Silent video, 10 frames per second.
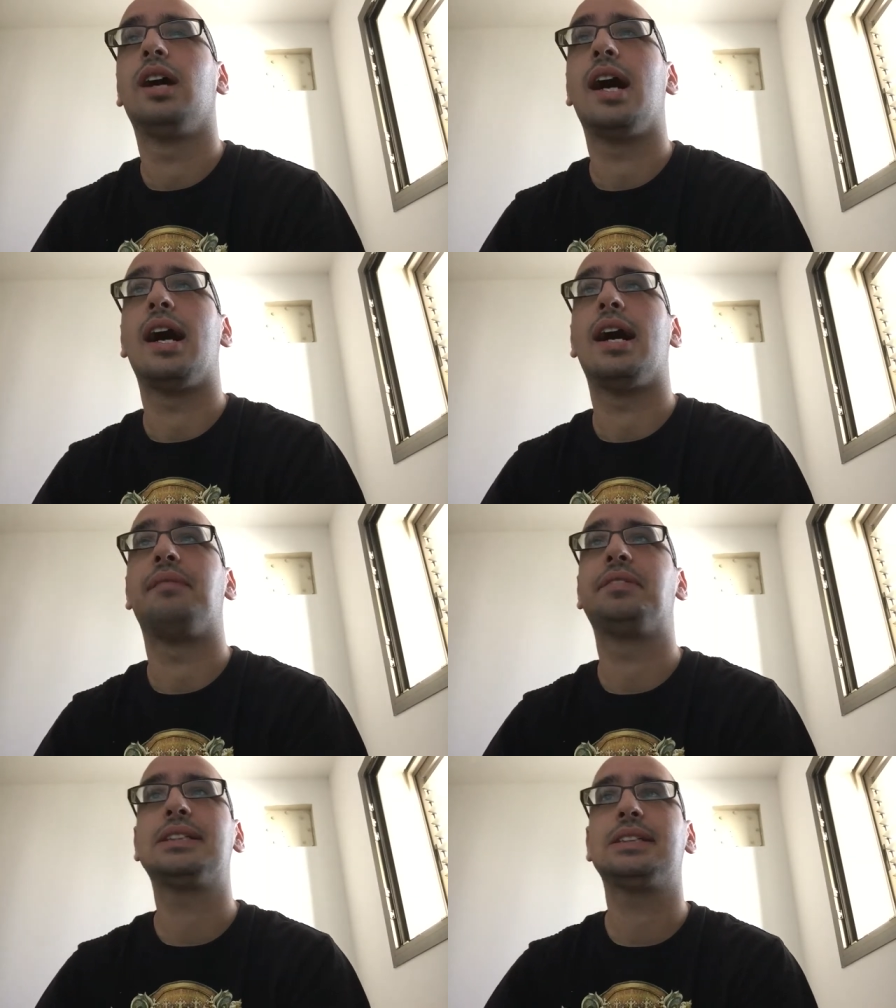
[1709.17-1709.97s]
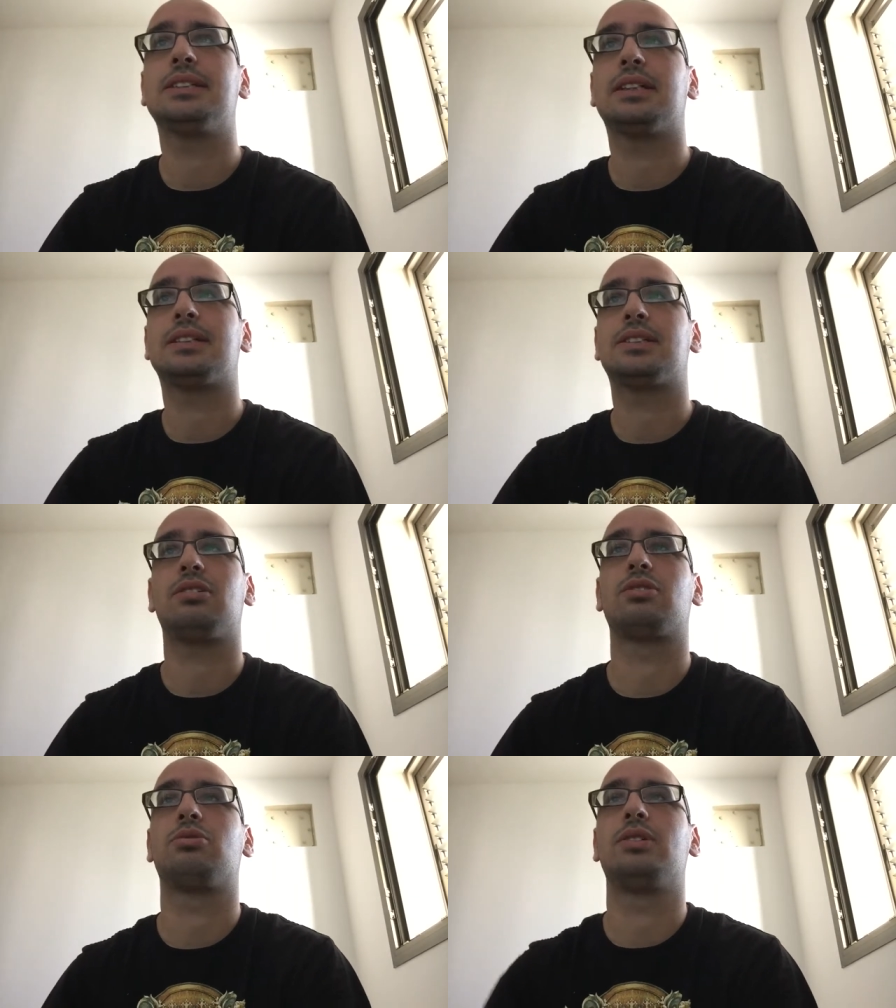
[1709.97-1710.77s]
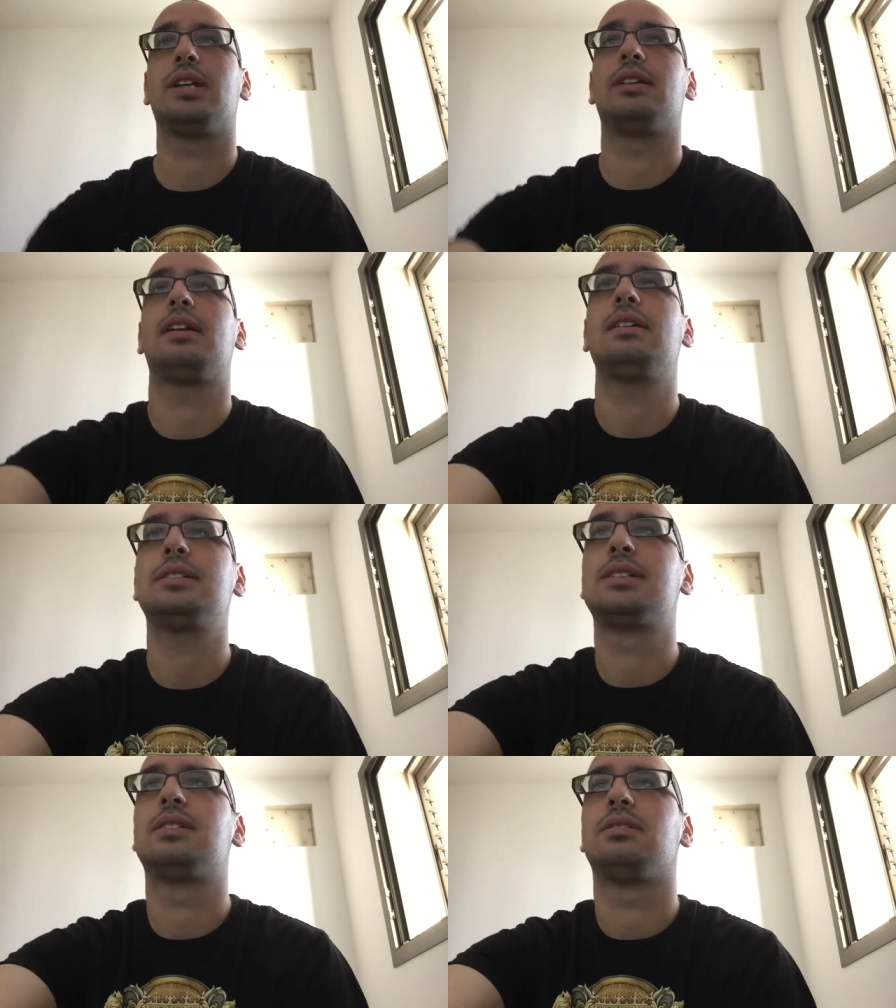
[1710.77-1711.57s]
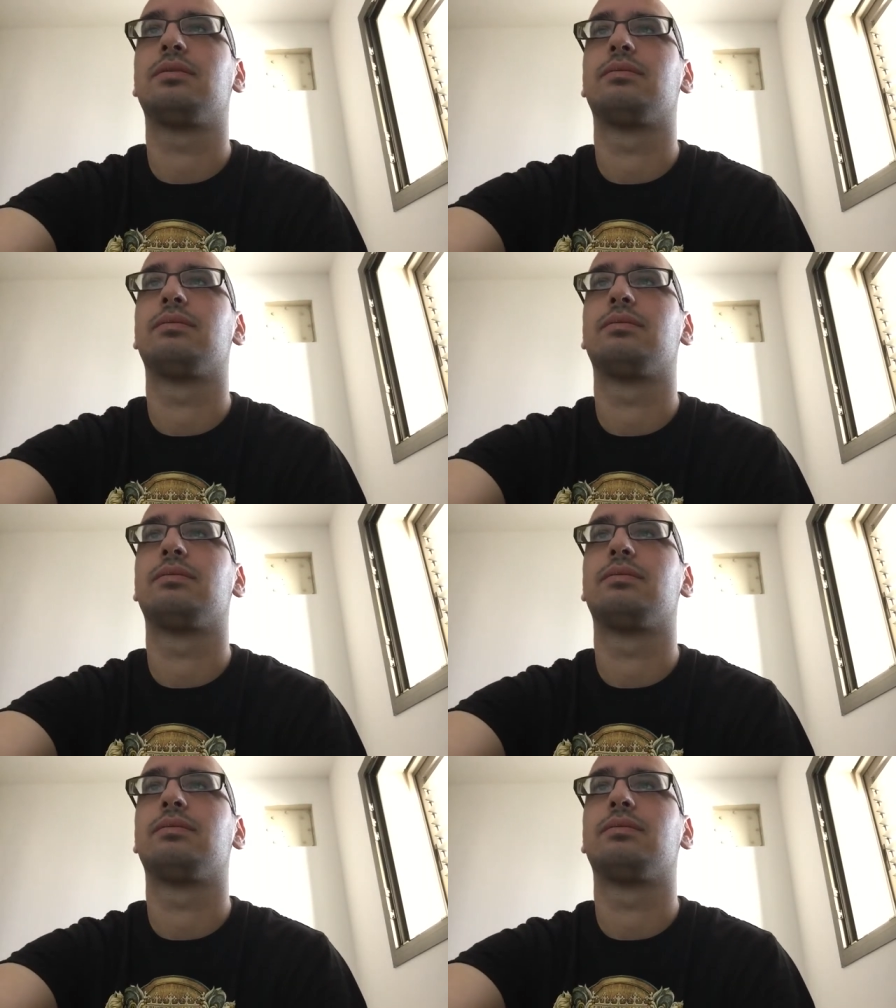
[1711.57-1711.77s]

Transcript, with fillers: Uh, this result couldn't last